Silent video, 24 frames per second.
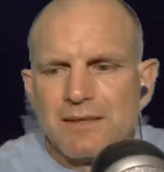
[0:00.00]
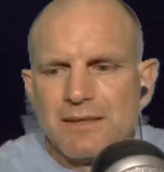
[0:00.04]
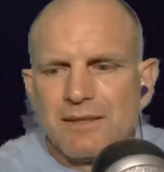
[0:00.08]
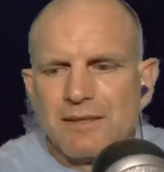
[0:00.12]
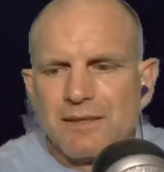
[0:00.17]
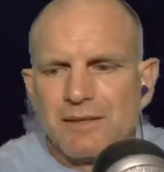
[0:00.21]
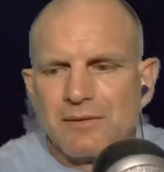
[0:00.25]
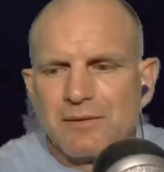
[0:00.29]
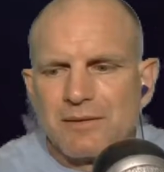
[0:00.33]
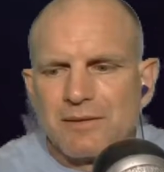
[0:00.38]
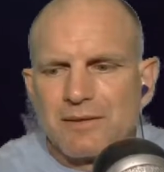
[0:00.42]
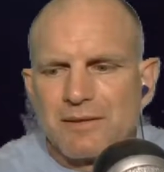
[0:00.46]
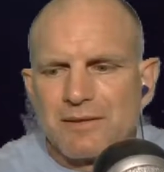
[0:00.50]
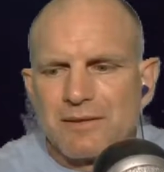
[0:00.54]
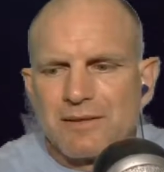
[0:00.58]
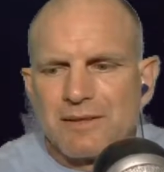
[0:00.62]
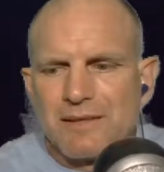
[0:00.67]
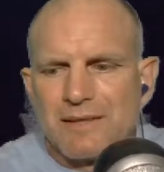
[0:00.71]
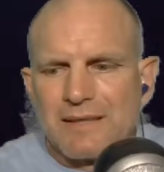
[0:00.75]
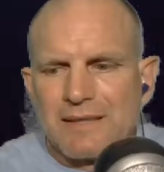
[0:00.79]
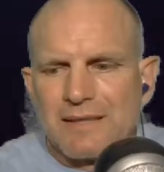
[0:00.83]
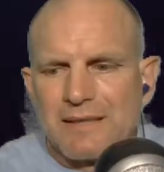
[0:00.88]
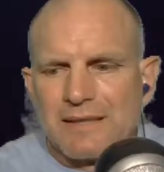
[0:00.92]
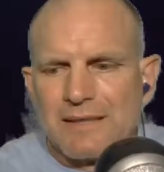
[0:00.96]
want to
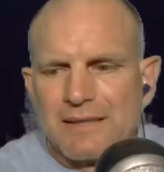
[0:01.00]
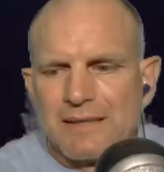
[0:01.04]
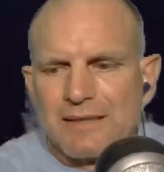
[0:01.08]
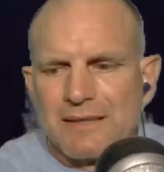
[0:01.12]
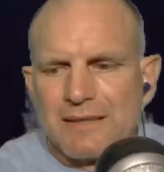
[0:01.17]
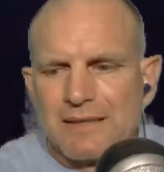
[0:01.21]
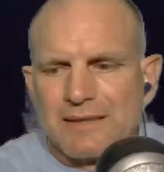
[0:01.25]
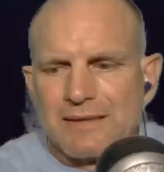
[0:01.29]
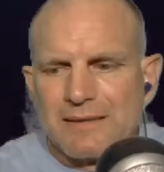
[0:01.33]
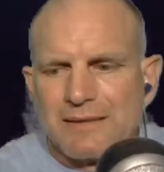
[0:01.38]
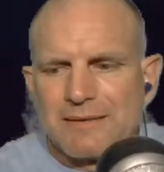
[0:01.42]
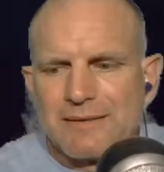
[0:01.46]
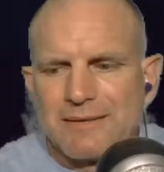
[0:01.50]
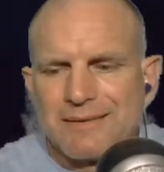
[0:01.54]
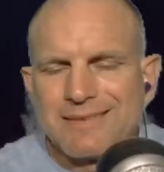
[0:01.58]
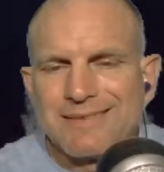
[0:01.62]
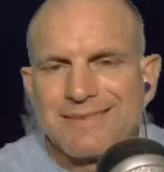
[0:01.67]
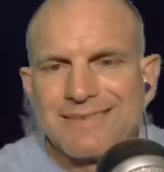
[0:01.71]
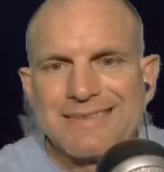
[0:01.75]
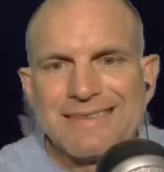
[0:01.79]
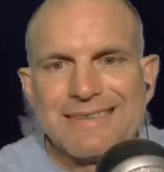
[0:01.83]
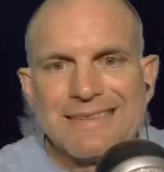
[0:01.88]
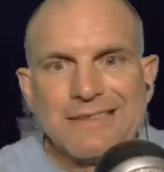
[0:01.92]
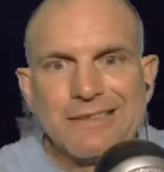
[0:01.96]
say
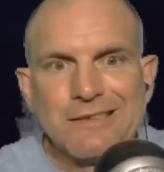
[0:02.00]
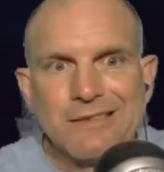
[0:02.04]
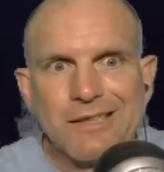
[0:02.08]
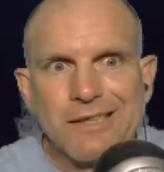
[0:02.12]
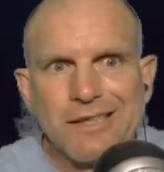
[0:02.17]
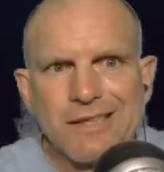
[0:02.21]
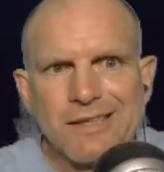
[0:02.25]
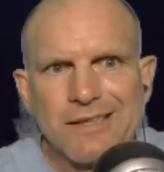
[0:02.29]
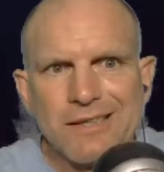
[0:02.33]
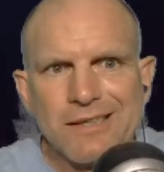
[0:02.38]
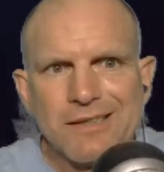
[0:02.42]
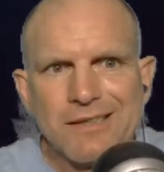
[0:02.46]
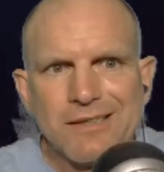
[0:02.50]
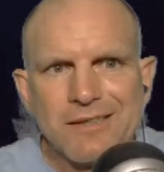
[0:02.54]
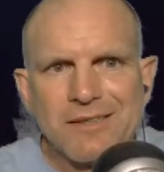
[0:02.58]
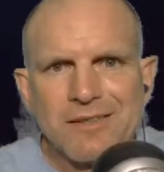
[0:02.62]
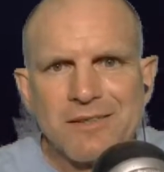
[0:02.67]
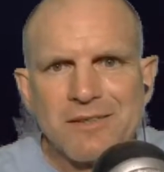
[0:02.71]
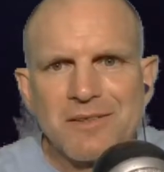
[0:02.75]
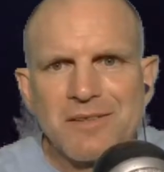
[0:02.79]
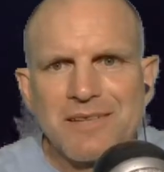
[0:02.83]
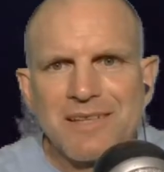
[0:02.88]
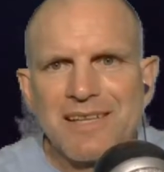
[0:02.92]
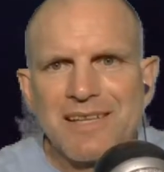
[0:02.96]
sealed on there. I
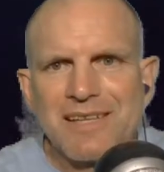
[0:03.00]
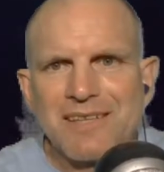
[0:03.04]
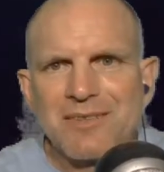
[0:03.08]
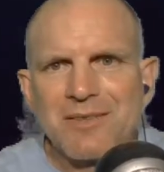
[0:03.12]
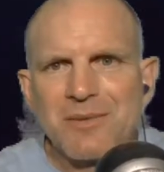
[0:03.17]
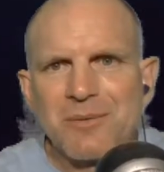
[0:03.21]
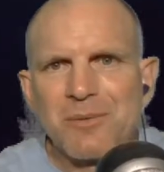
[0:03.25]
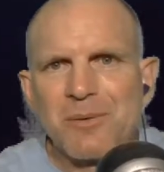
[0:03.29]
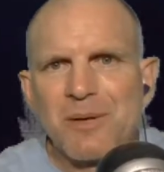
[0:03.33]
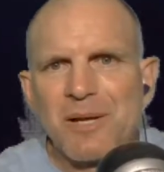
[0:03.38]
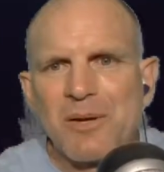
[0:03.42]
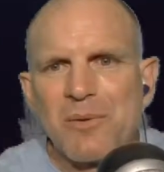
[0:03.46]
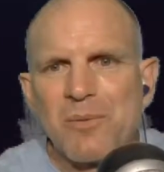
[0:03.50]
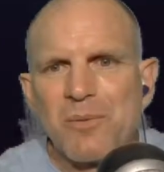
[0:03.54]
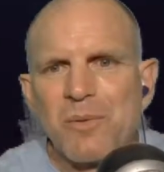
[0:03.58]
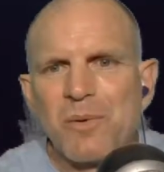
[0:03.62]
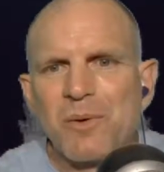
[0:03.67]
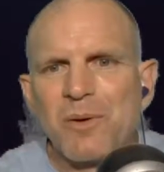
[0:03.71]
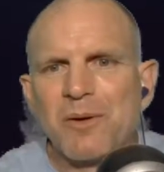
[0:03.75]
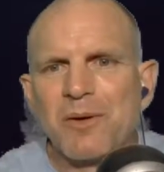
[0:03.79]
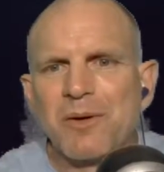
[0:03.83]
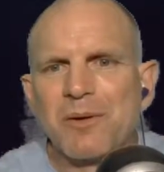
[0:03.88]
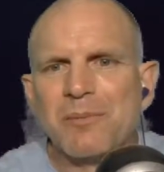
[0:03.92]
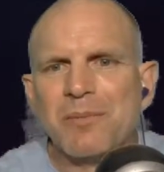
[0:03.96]
don't think that's the right
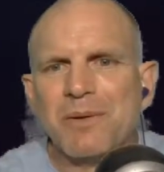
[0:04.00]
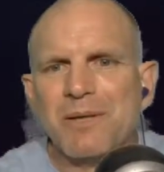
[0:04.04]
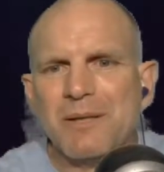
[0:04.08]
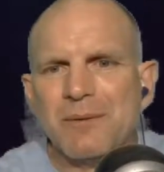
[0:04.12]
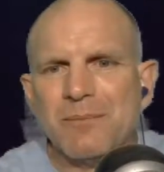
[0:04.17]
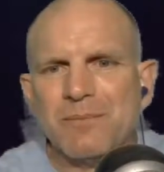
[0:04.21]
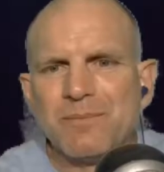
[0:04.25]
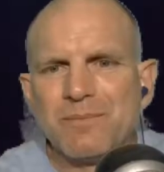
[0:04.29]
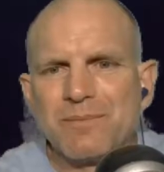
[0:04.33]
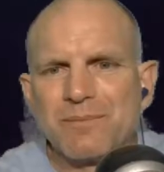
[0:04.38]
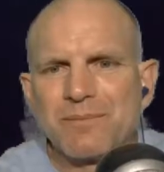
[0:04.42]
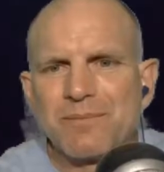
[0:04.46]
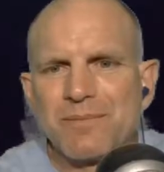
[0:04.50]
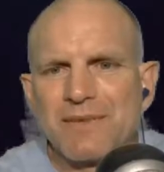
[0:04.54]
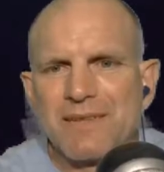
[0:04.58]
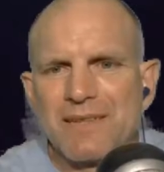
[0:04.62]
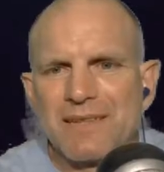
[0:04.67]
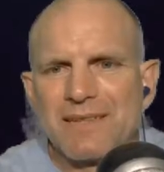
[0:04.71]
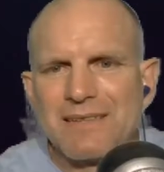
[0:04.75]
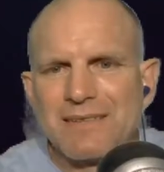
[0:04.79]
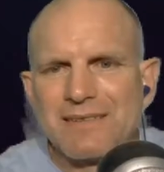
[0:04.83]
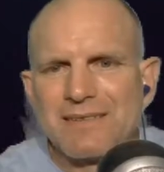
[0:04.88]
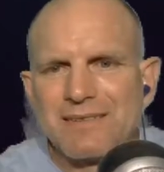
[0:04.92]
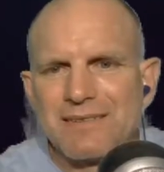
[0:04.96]
word, but
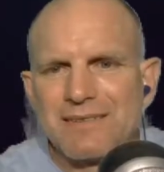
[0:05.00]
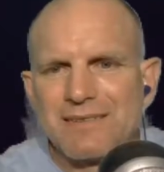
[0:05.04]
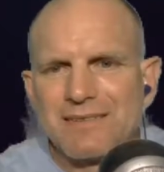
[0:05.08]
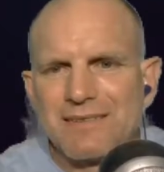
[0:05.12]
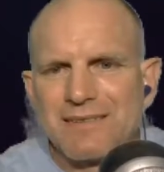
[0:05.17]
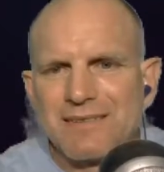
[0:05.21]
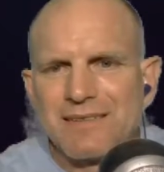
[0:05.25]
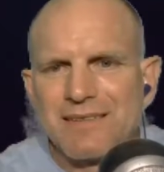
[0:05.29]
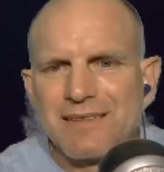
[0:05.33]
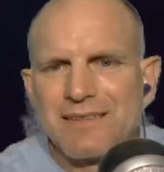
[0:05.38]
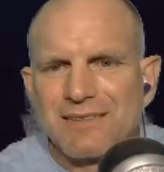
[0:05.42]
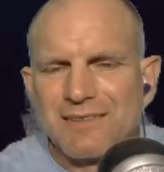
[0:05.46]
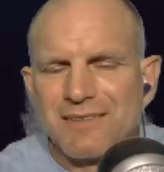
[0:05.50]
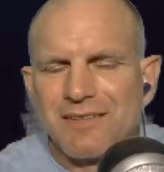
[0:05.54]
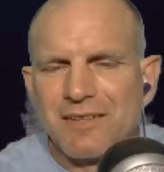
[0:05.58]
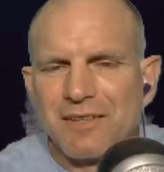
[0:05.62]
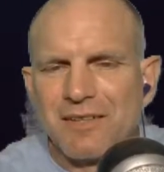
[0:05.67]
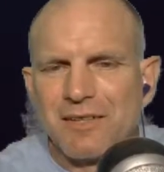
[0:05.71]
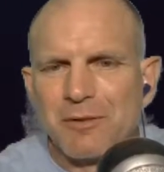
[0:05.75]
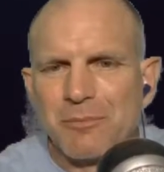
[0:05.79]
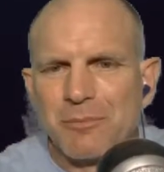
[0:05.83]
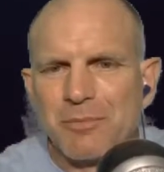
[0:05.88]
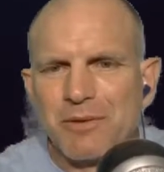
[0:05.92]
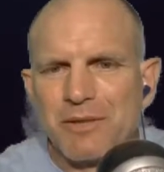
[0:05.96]
it gets on
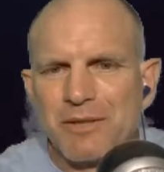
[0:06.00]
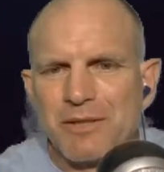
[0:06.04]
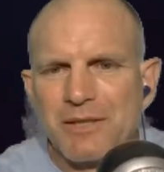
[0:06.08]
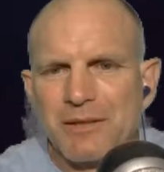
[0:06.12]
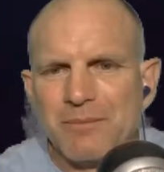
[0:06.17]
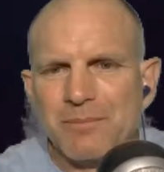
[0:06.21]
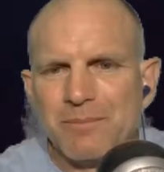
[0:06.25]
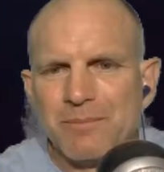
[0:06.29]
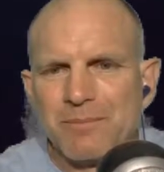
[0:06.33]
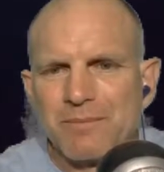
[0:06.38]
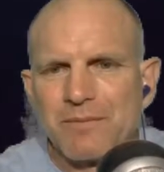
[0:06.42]
there pretty good.